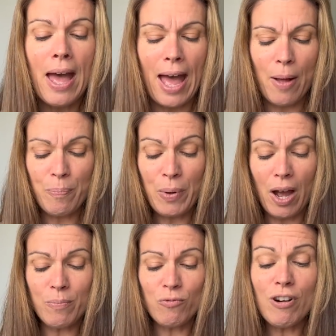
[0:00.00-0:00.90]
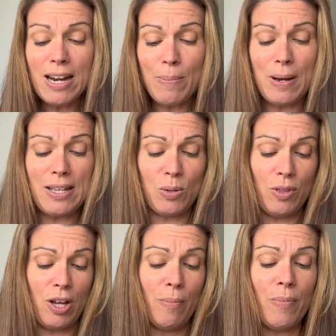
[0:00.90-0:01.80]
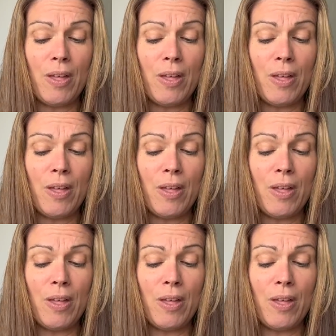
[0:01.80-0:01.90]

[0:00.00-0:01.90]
But I'm really pleased with them.